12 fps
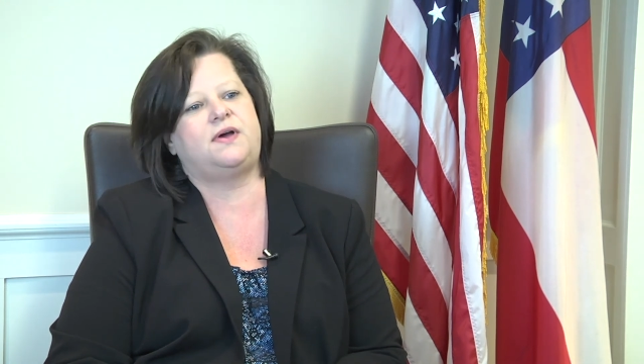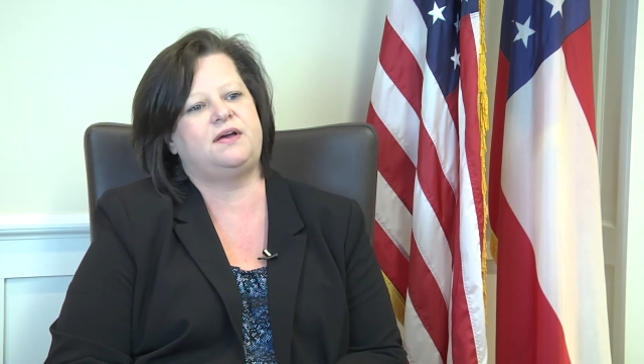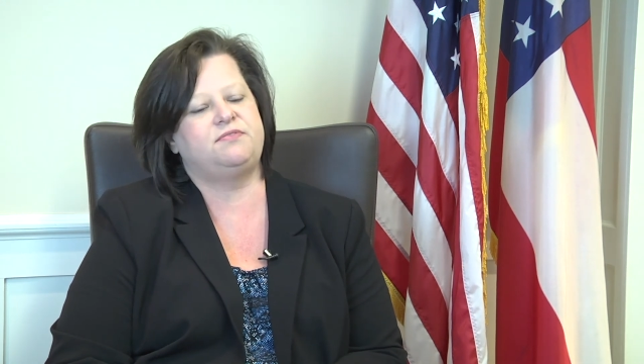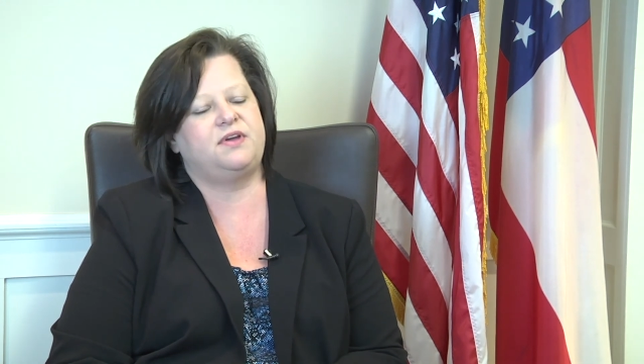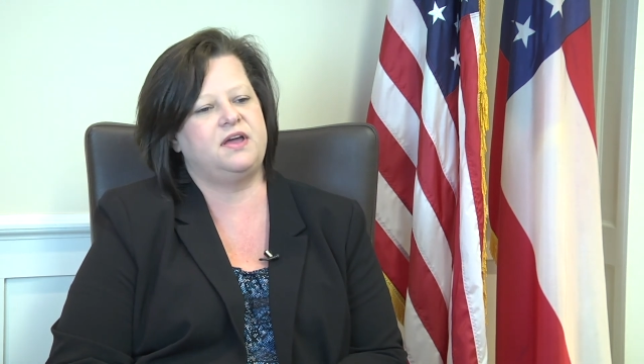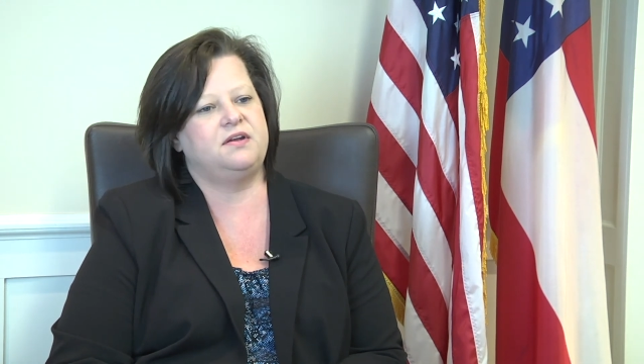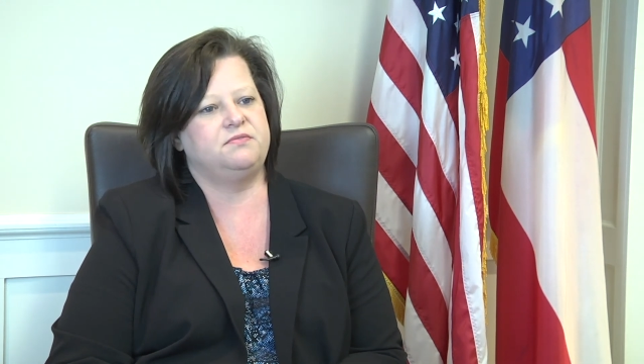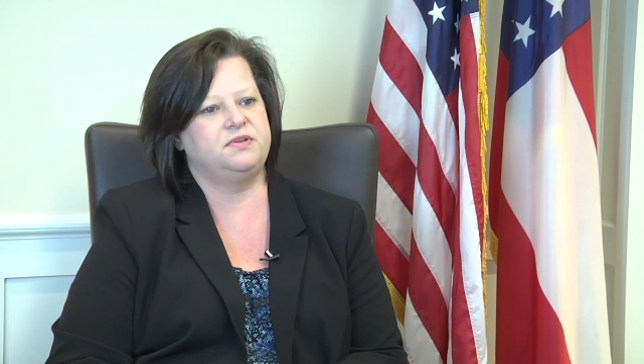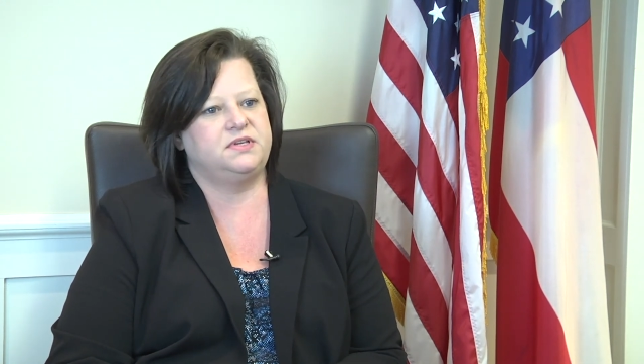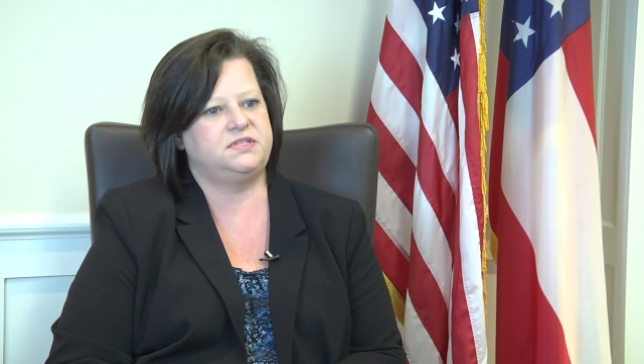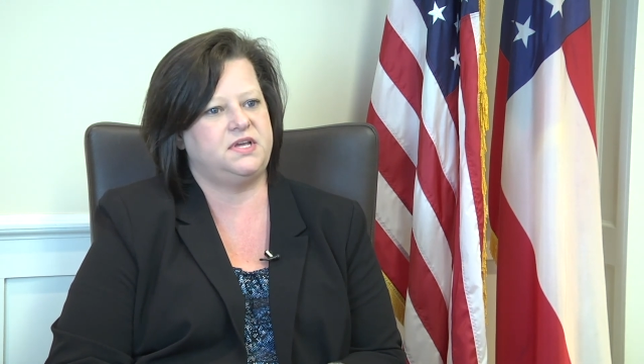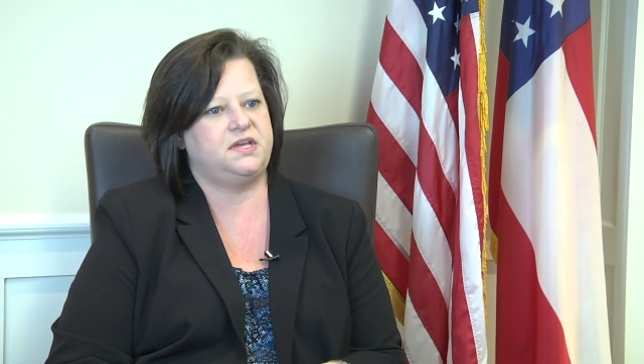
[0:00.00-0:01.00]
So I've kind
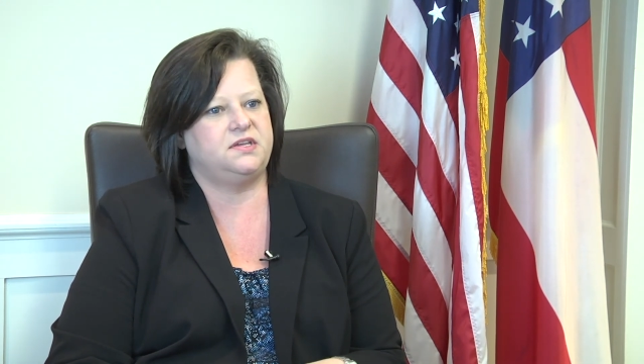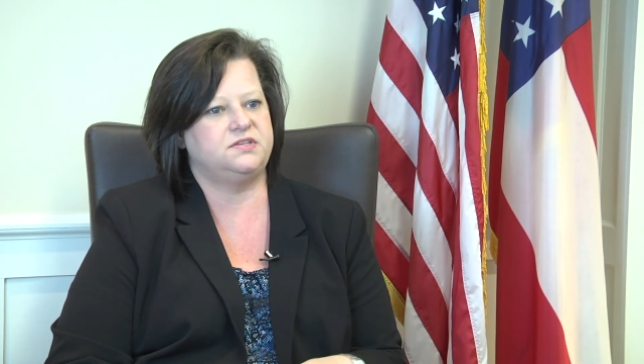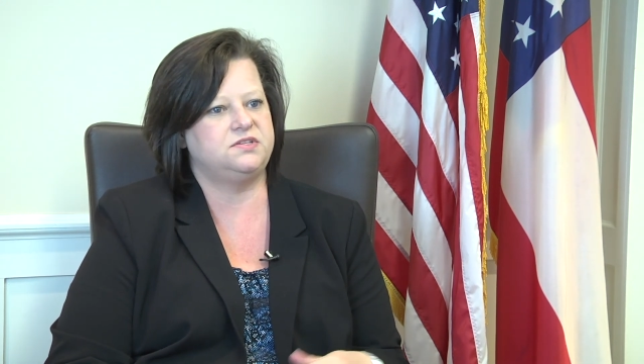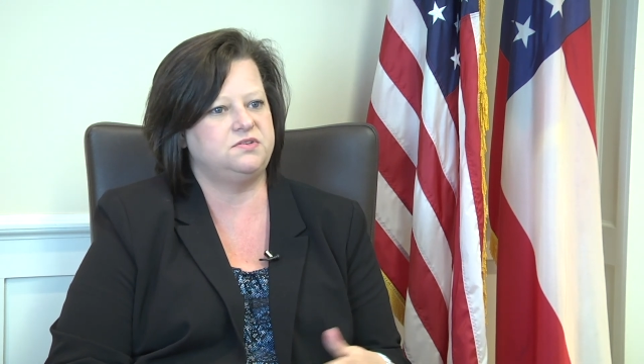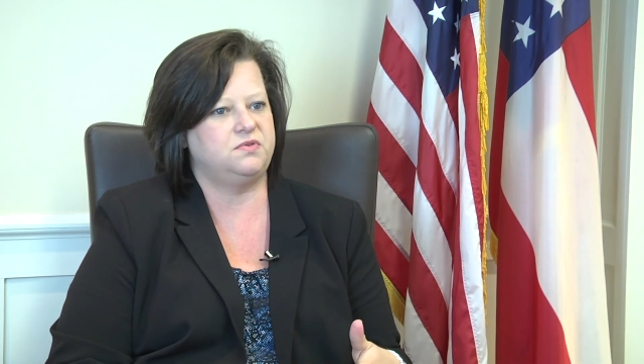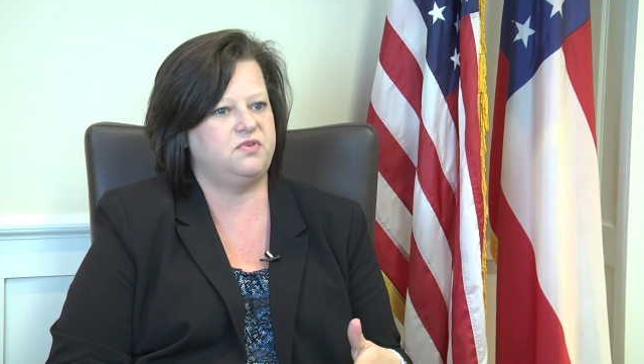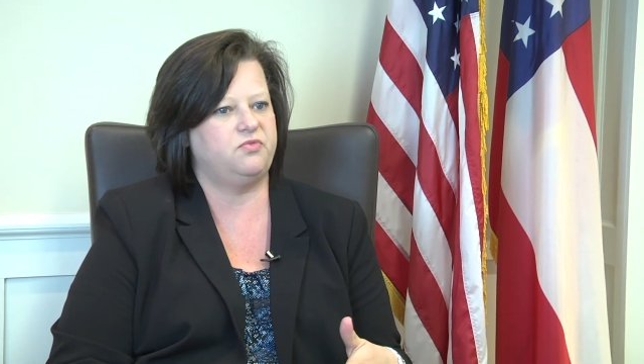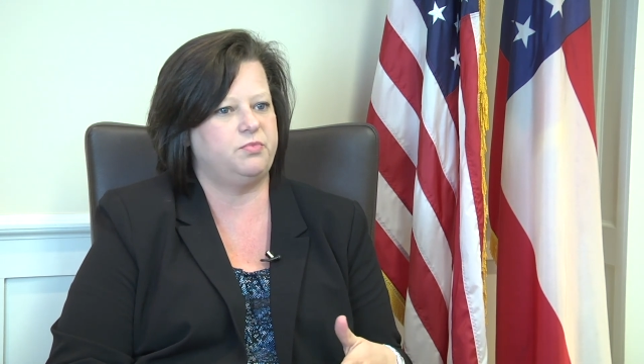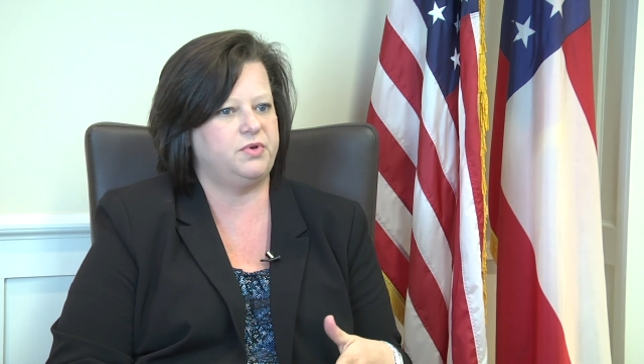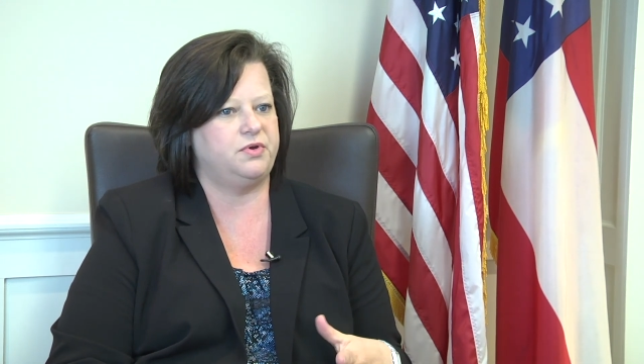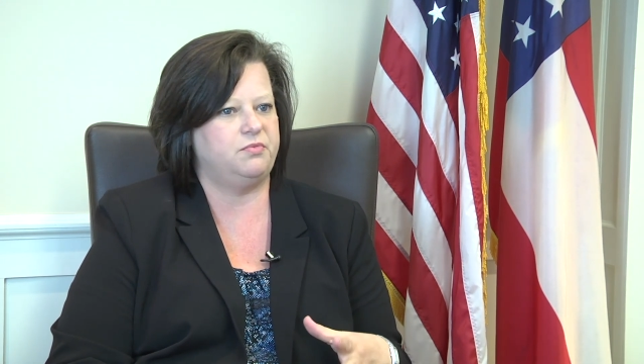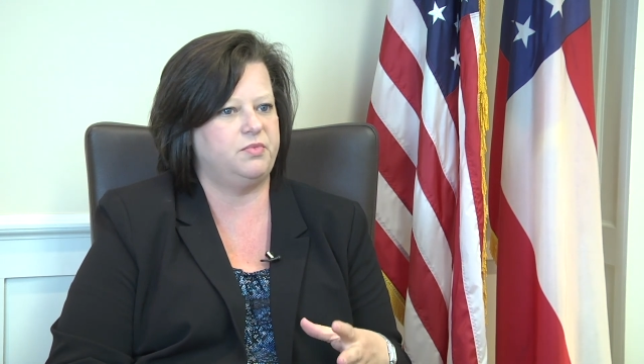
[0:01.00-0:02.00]
of really taken two
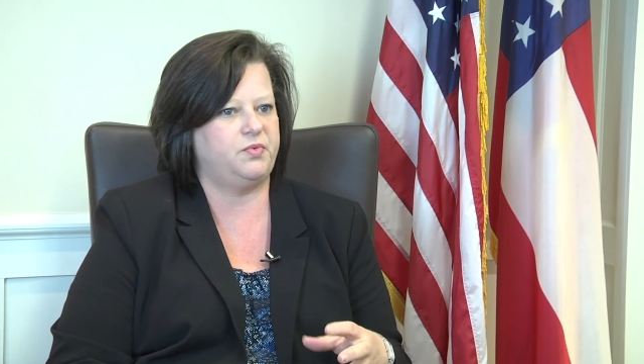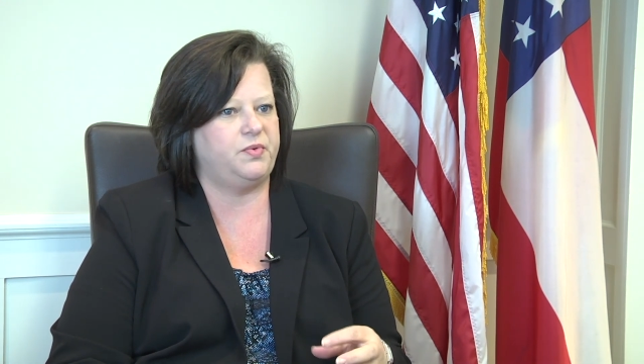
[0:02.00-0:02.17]
of them under